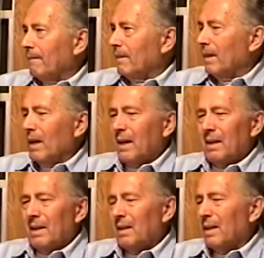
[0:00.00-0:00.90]
Nah,
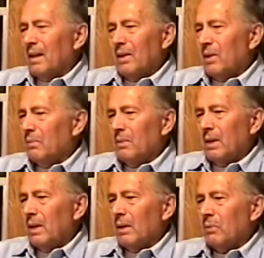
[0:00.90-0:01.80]

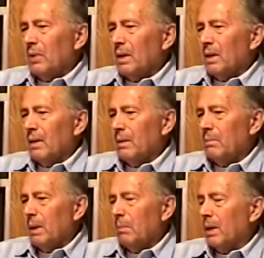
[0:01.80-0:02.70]
not really.
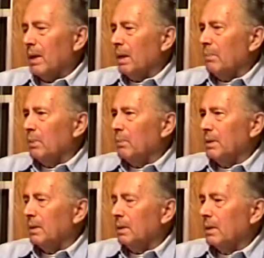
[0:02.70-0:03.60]
Maybe a couple, but
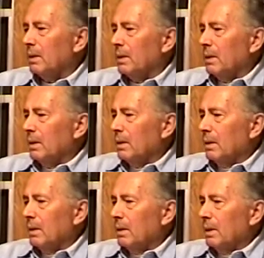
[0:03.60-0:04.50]

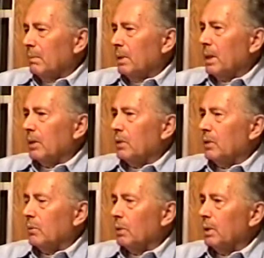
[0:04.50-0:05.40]
because
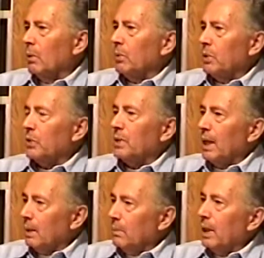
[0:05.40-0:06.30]
you know when you'd
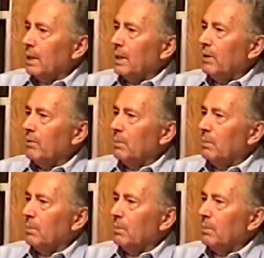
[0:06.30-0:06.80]
sell them, you had to give them